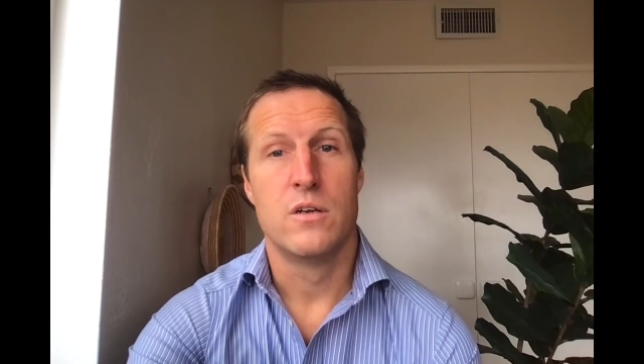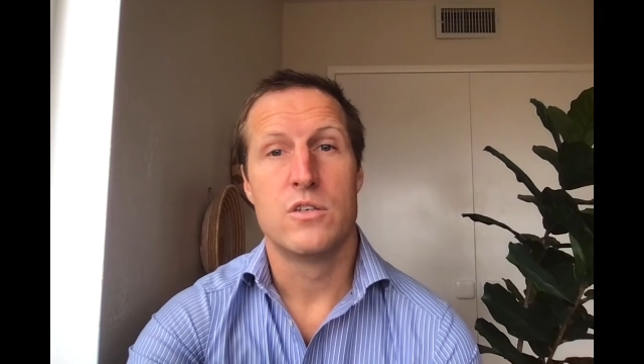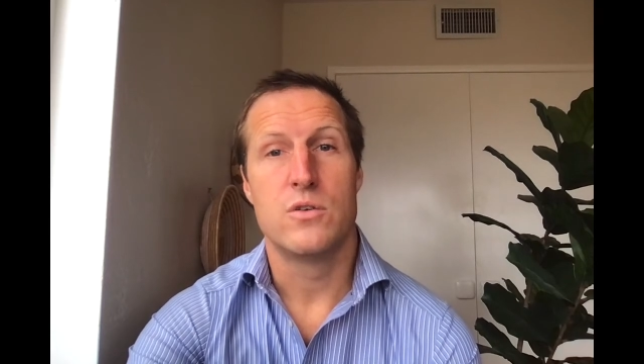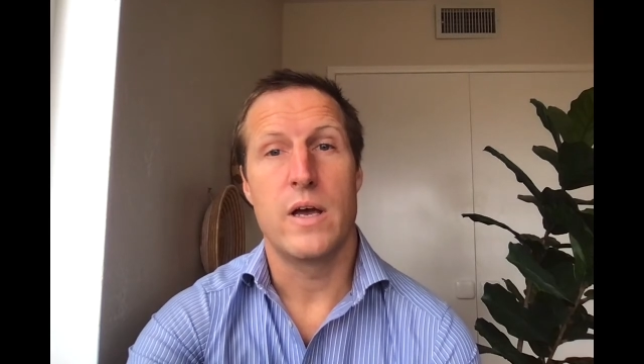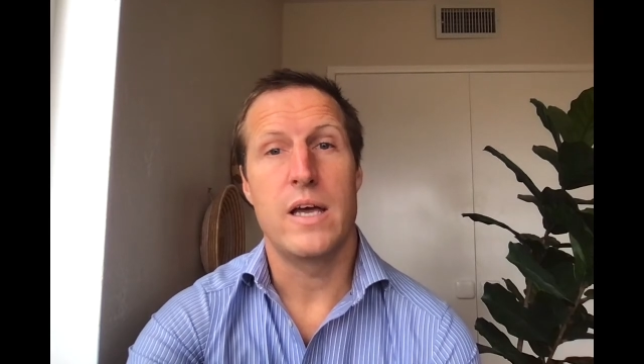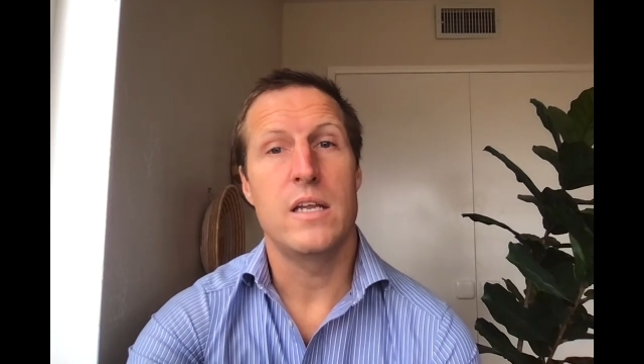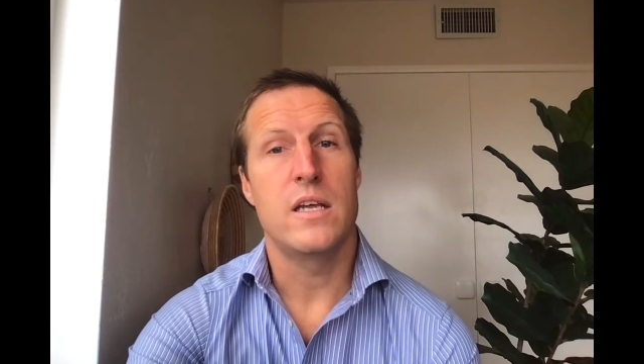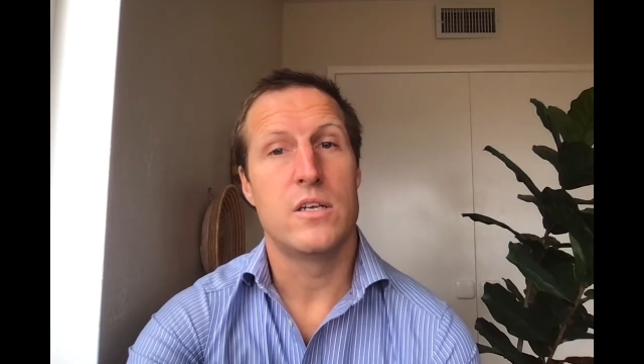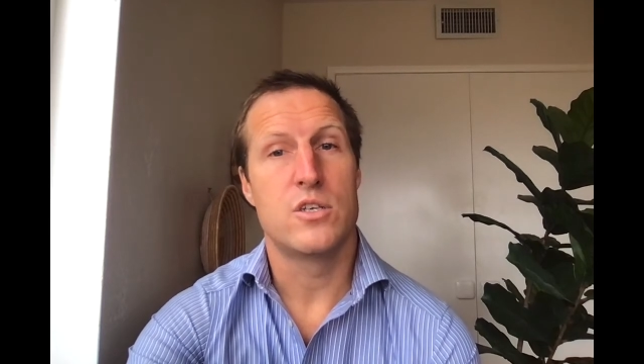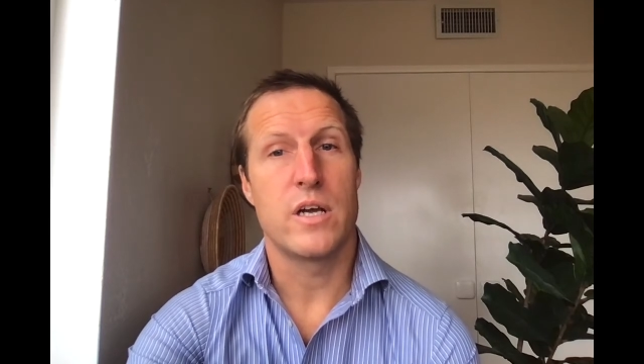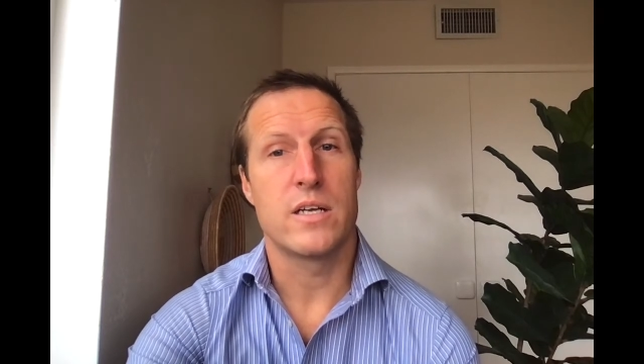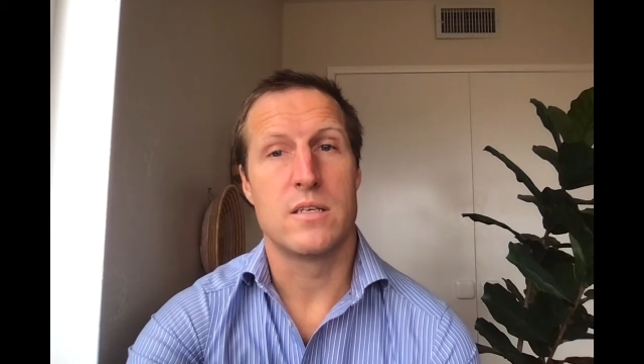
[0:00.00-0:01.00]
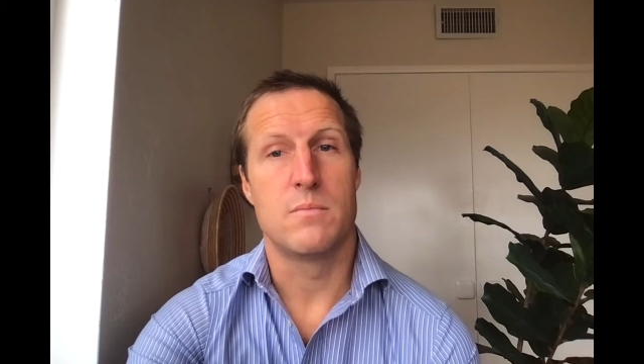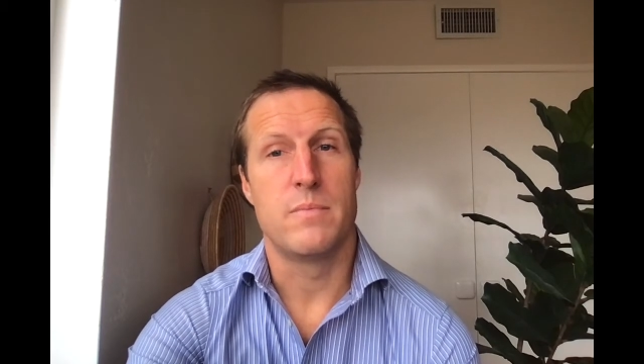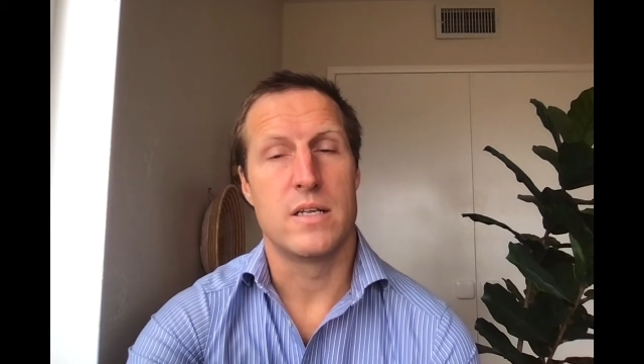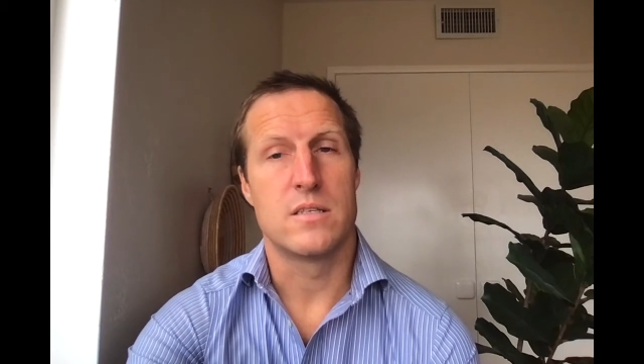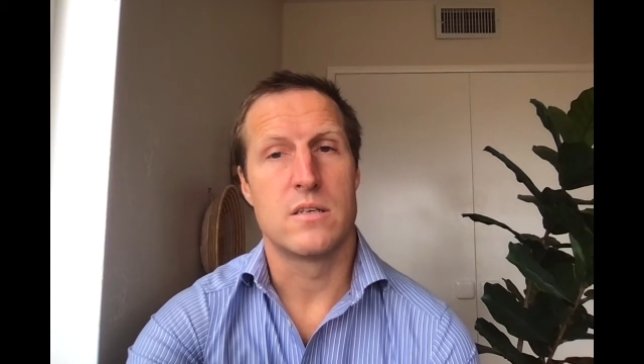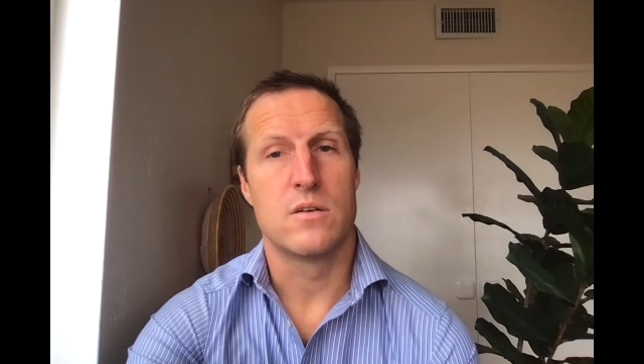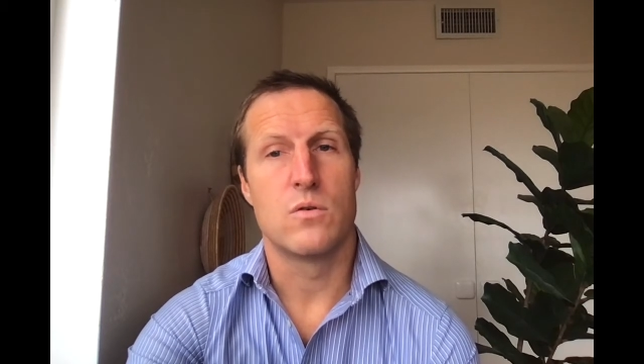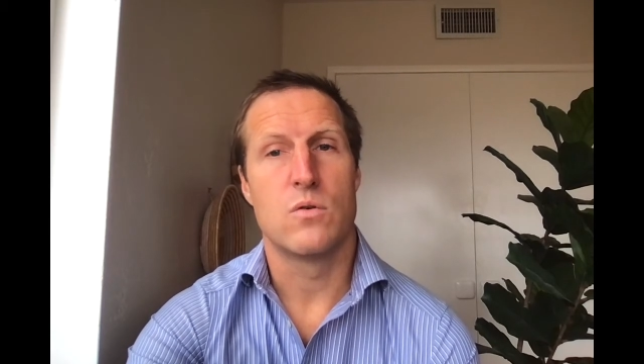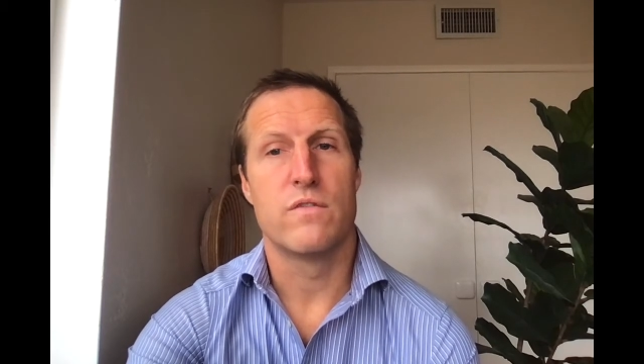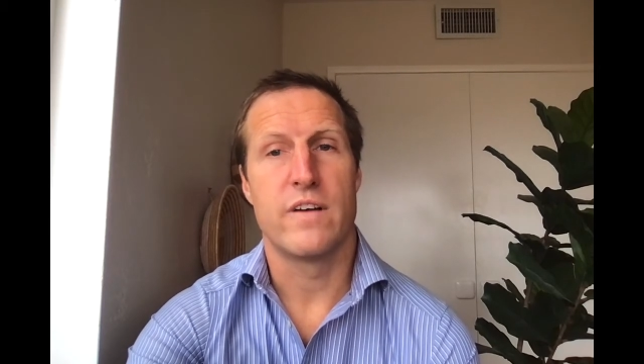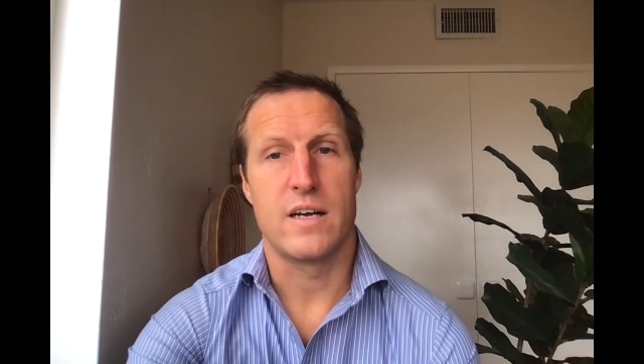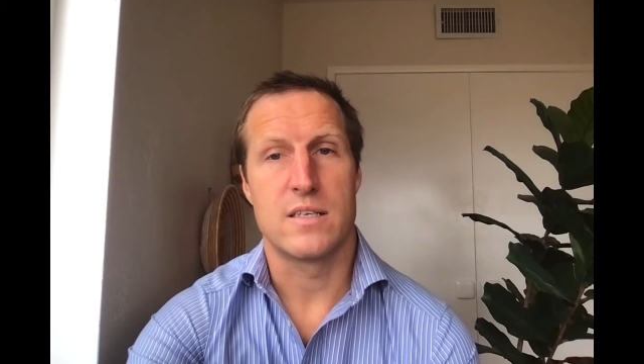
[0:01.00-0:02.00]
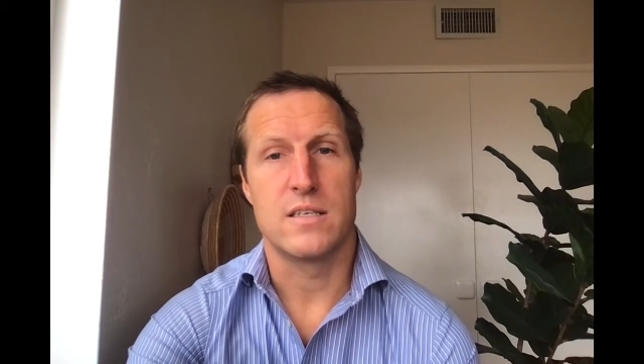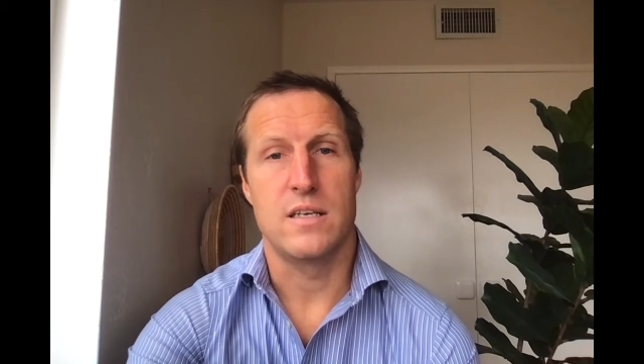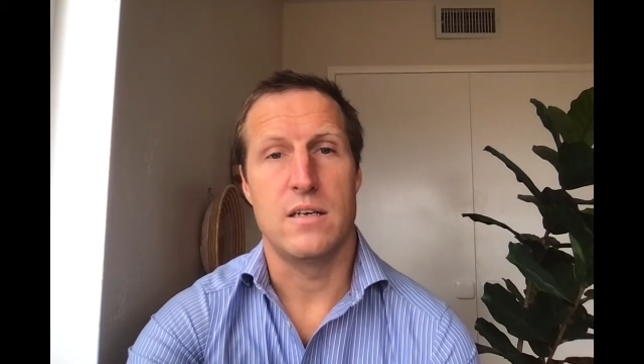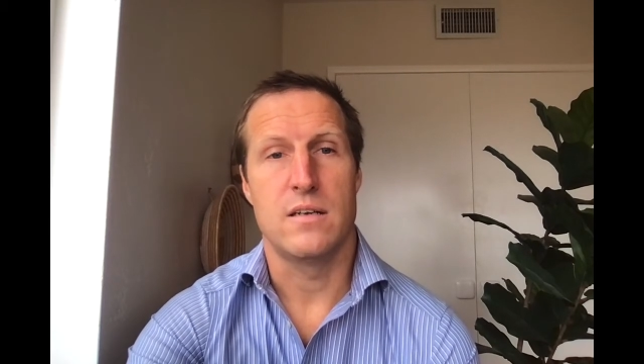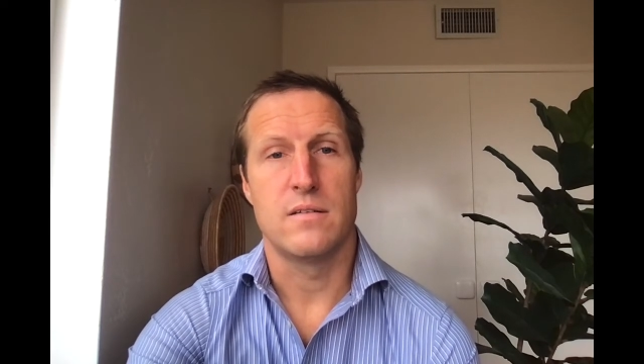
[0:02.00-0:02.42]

to any injected medicine or vaccine.